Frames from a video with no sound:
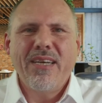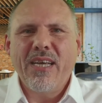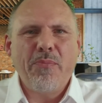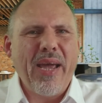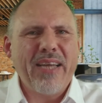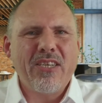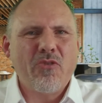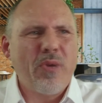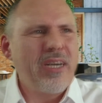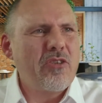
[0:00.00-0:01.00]
back in
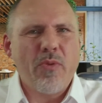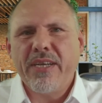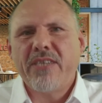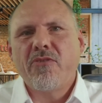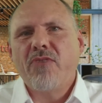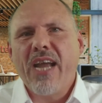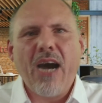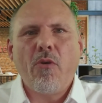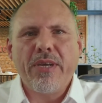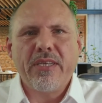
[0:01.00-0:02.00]
2020 to
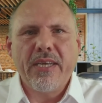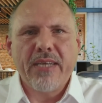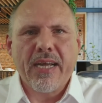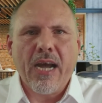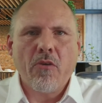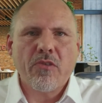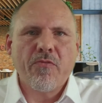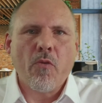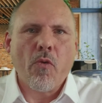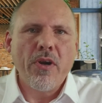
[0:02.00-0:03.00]
now it accounts
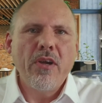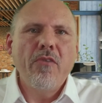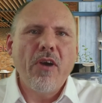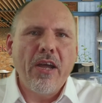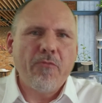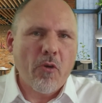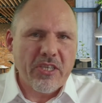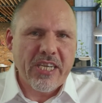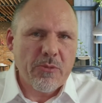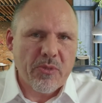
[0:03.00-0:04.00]
for
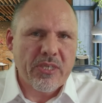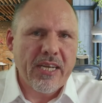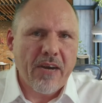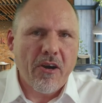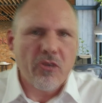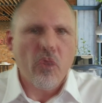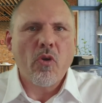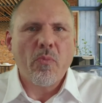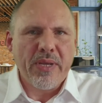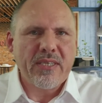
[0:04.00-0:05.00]
46% of our
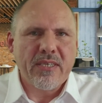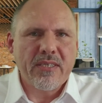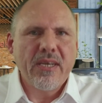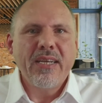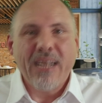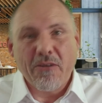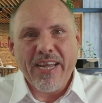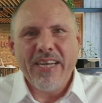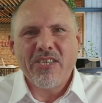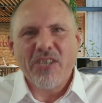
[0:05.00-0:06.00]
total business. Now,
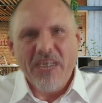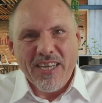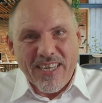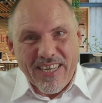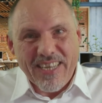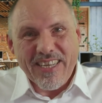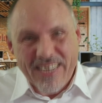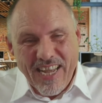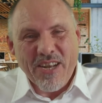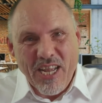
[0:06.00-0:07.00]

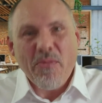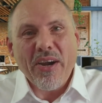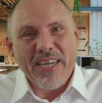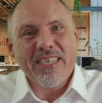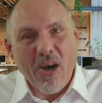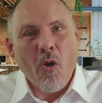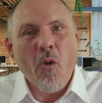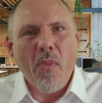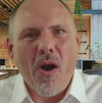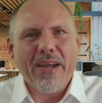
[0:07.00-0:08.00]
Denmark is our
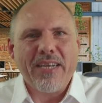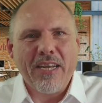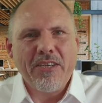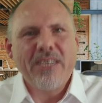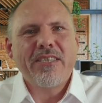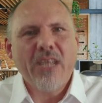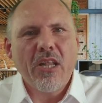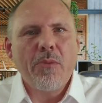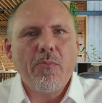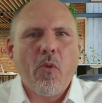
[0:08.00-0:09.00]
home market, and it's still
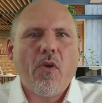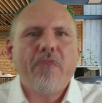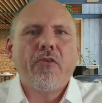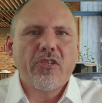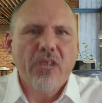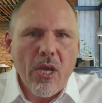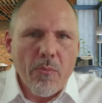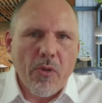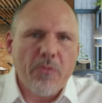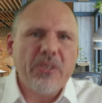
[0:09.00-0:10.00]
important for us,
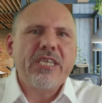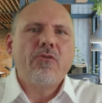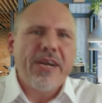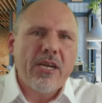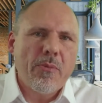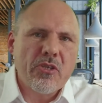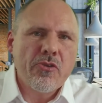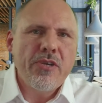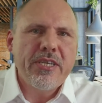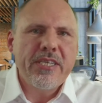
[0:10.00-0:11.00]
but we see great
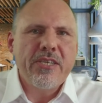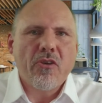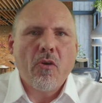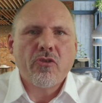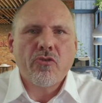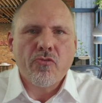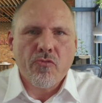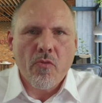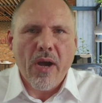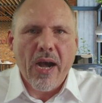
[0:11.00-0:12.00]
opportunities also to
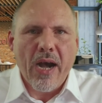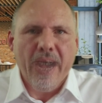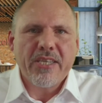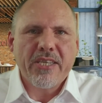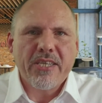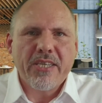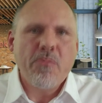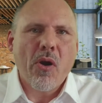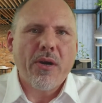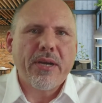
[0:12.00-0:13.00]
grow outside of
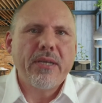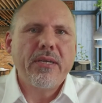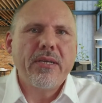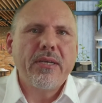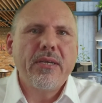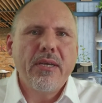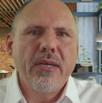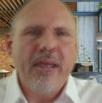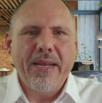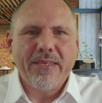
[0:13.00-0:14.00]
Denmark.
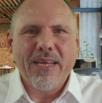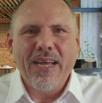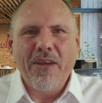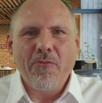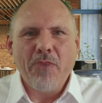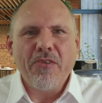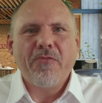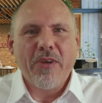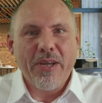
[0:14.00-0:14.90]
And we've